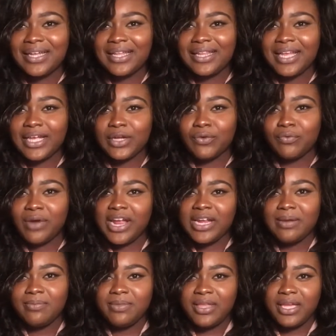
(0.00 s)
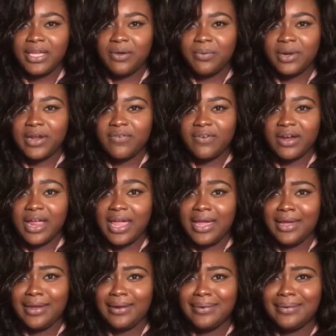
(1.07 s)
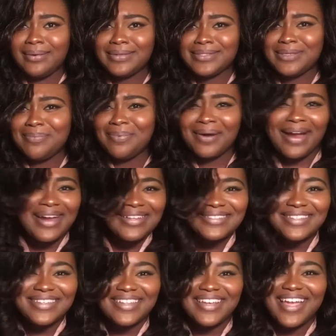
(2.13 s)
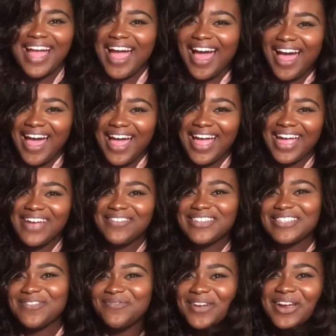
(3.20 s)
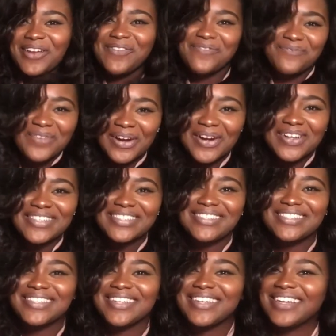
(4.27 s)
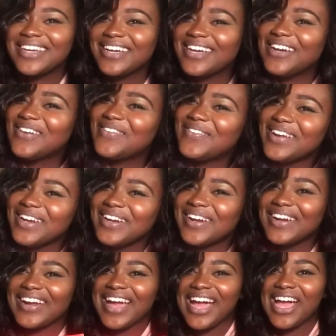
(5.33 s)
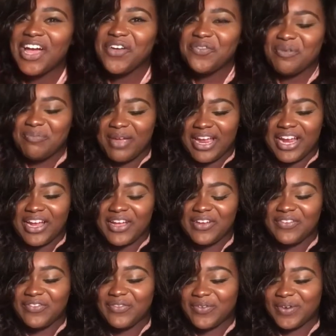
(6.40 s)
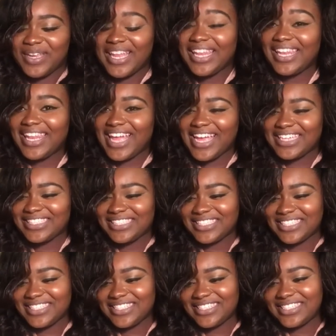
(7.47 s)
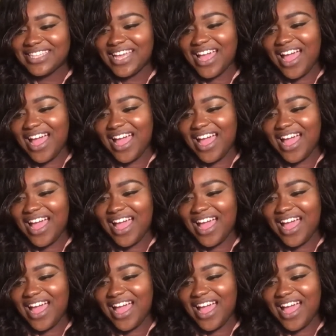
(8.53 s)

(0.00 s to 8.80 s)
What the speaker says: like a random thing or whatever. And surprisingly, I was the very first winner of a pair of free lashes.